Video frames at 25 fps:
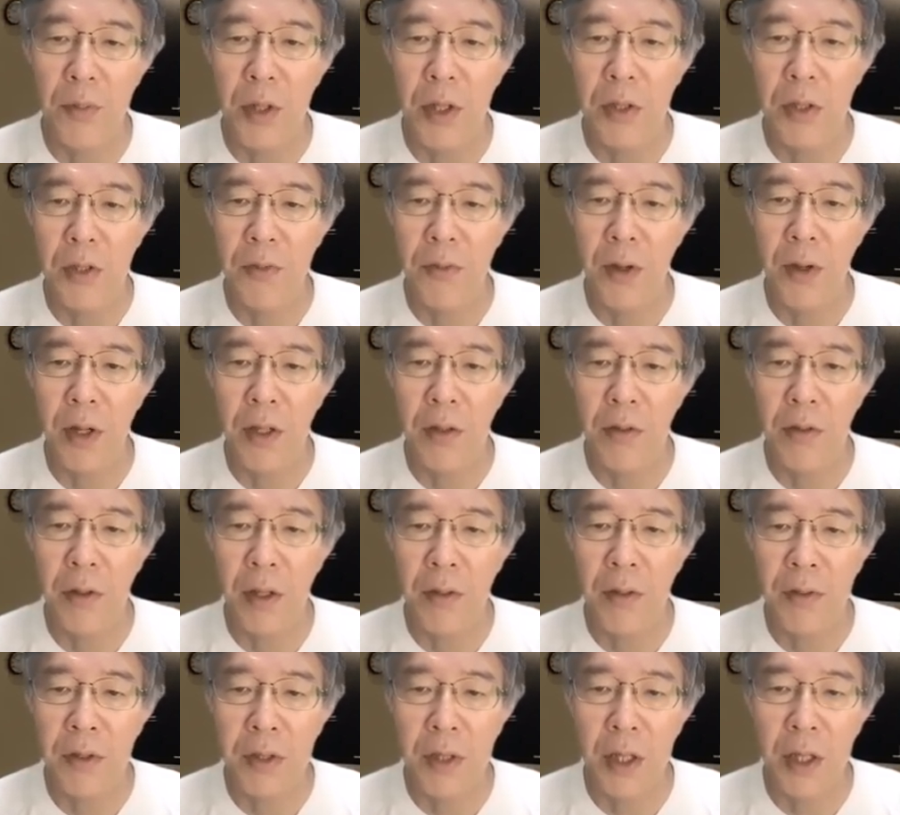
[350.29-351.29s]
This phi
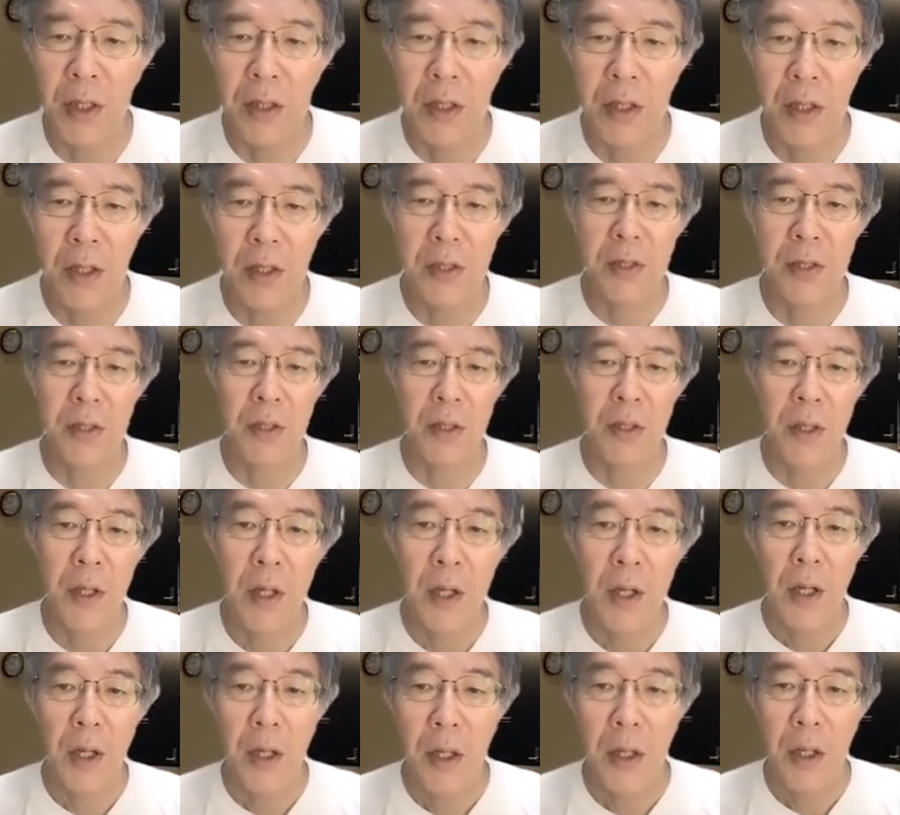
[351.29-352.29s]
ground state is a
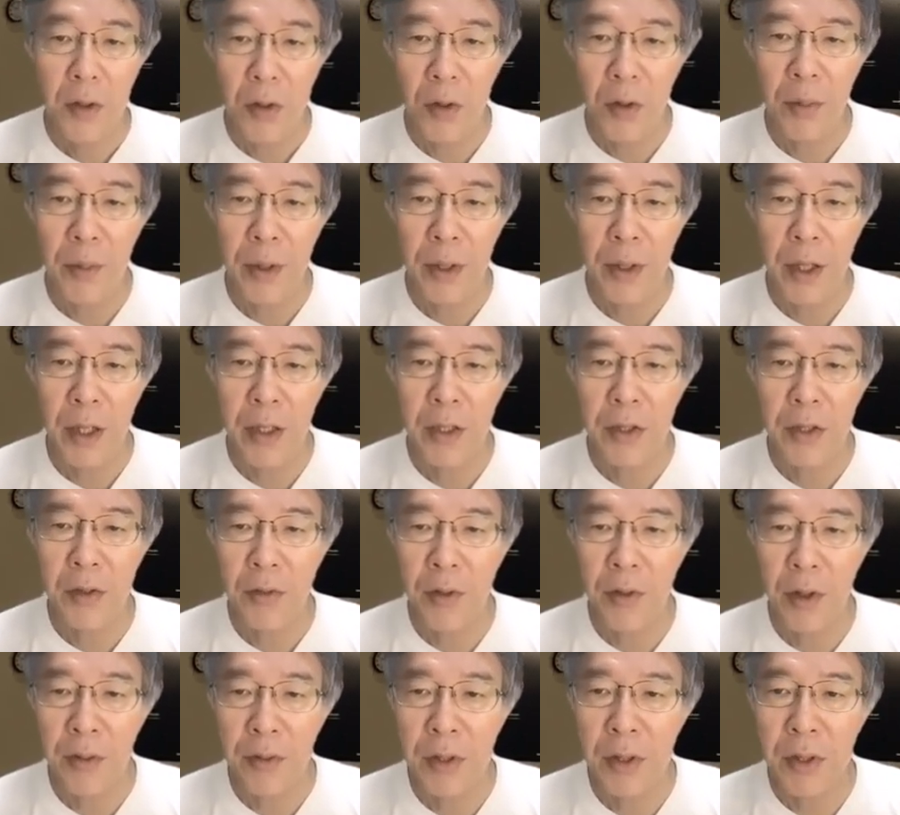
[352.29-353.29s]
normalized
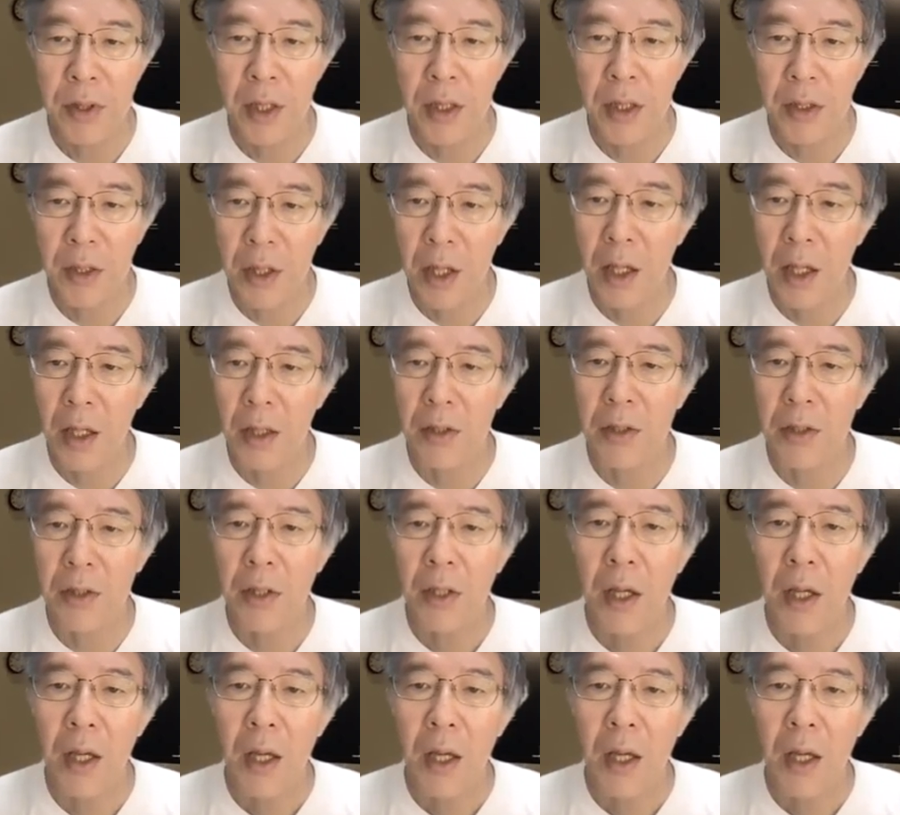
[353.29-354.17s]
ground state ket.